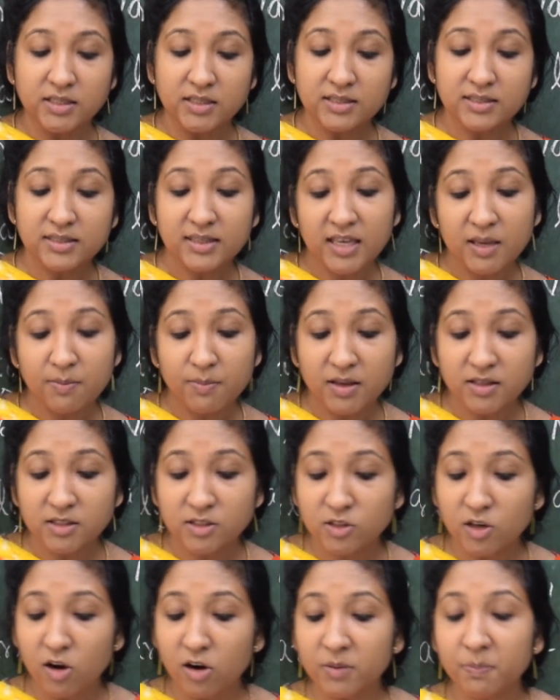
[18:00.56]
is he
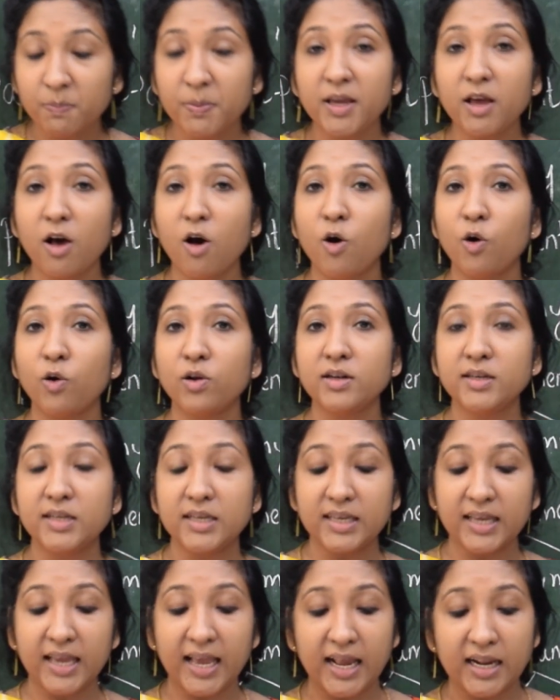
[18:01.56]
must not be
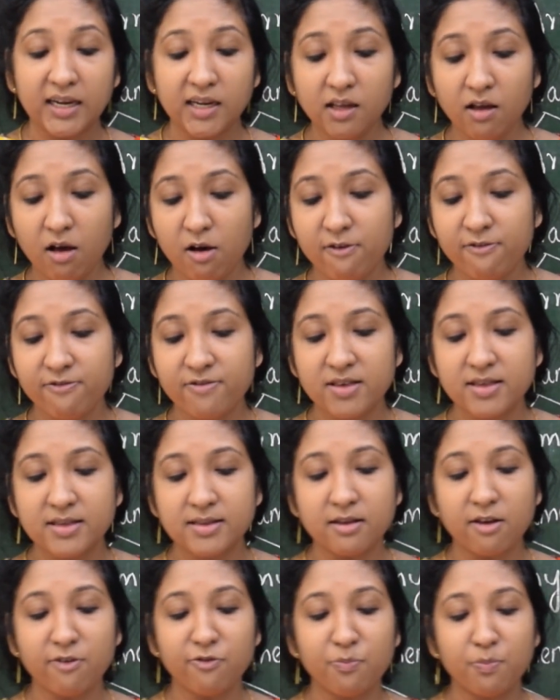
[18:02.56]
holding any
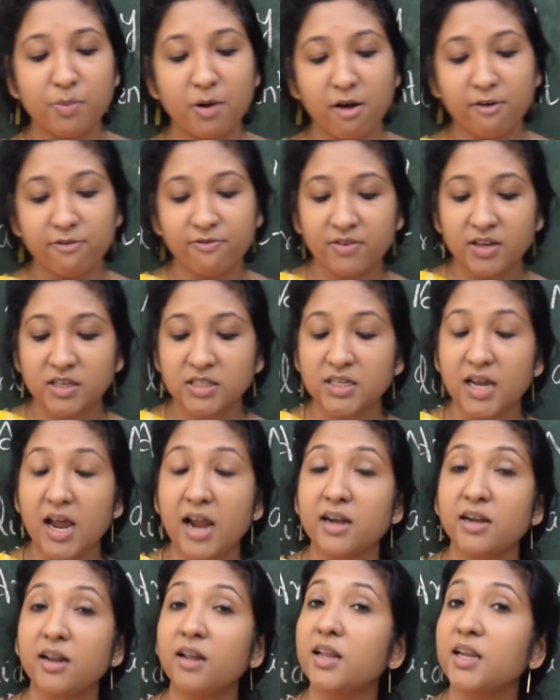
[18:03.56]
office of profit
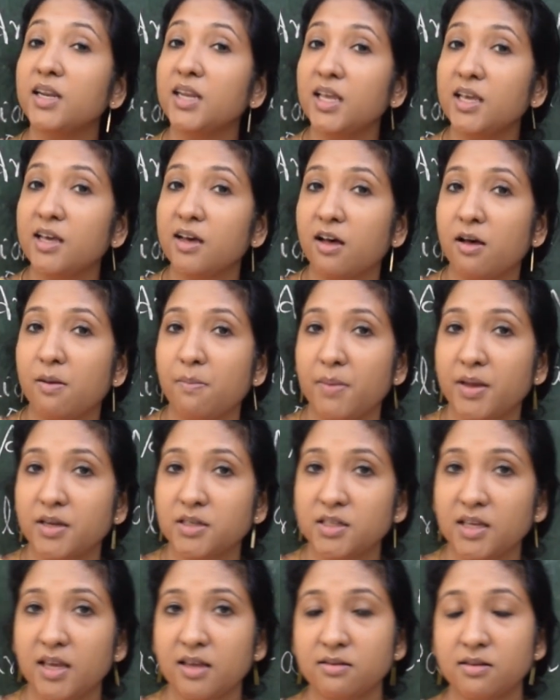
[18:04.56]
under any
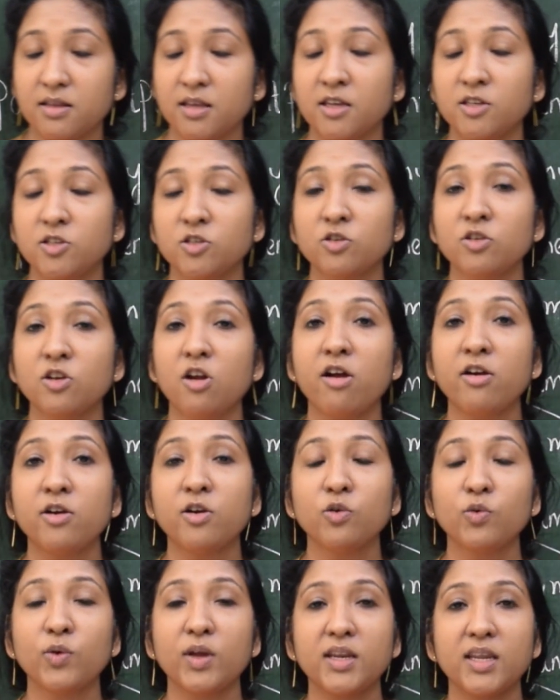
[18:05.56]
government. Yes, he should
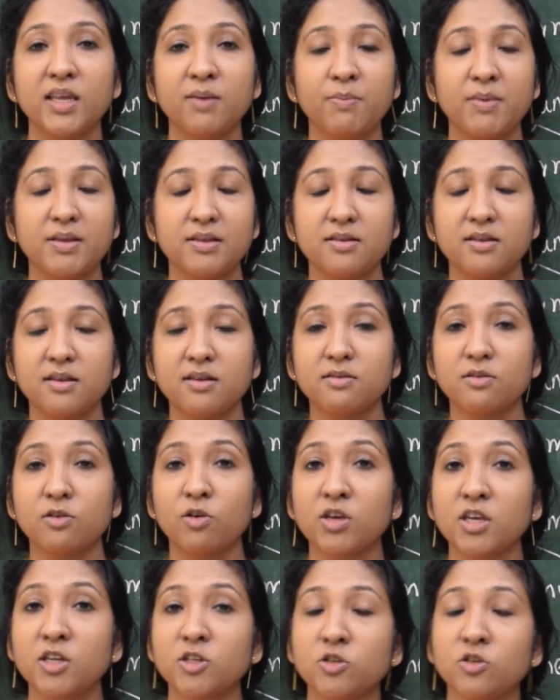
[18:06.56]
not do any business,
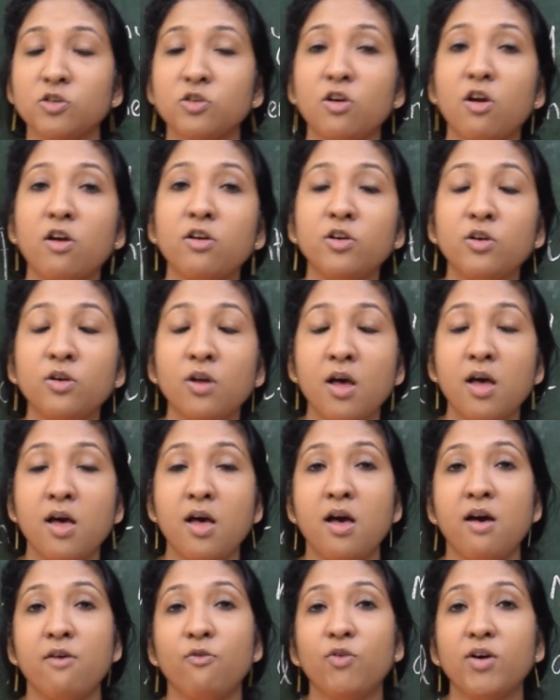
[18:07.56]
or he should not
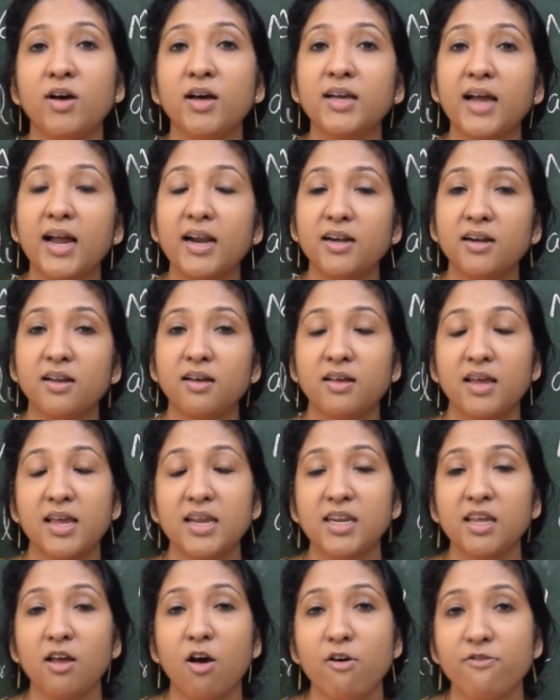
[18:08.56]
work under
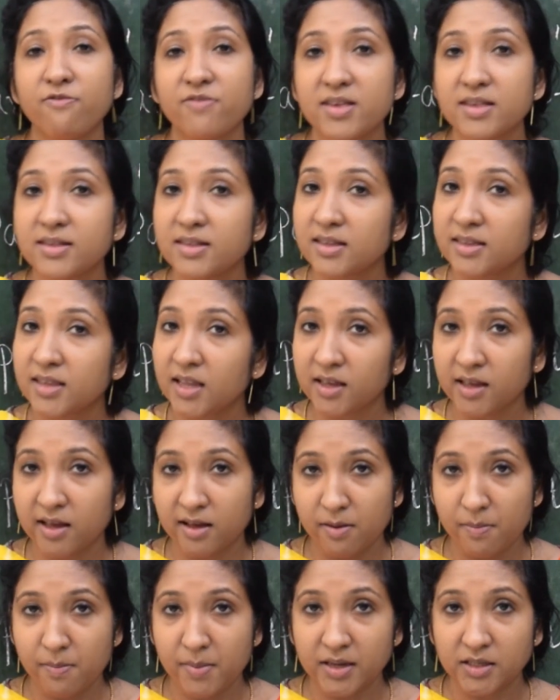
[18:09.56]
any office in the
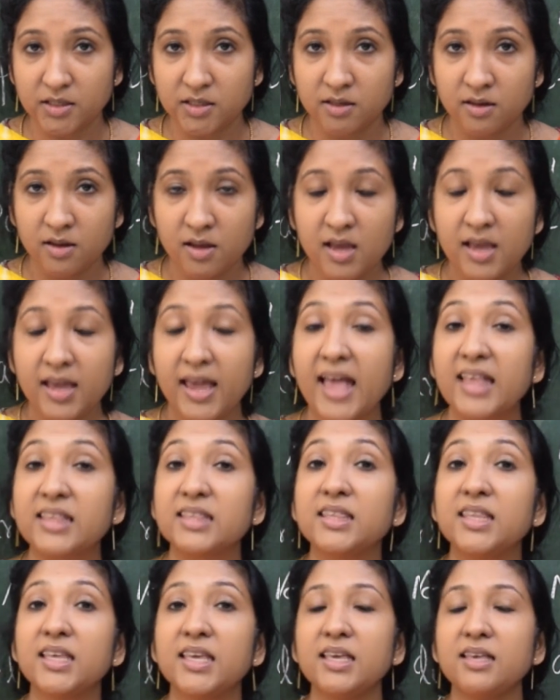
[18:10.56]
government. Yes,
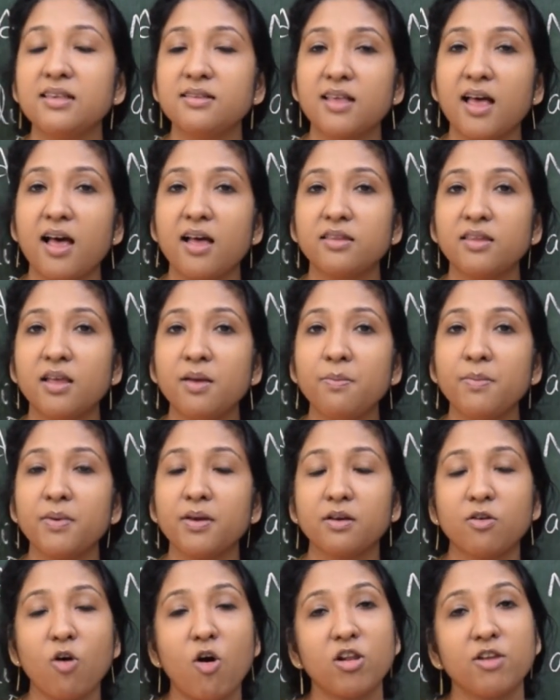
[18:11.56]
these are the
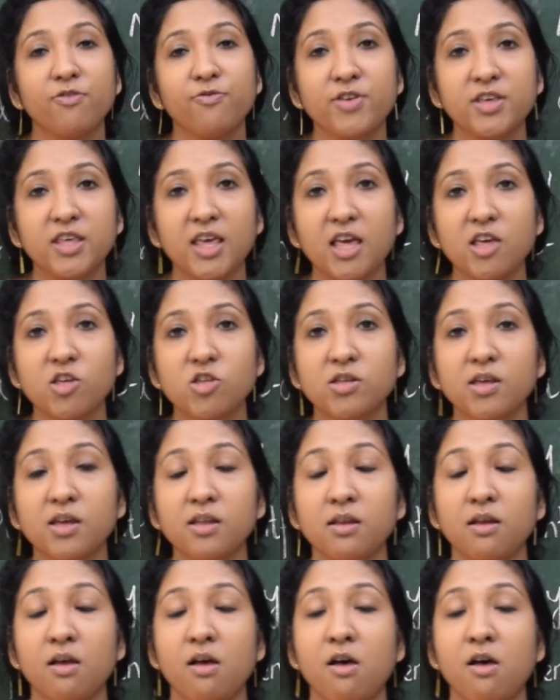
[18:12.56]
qualifications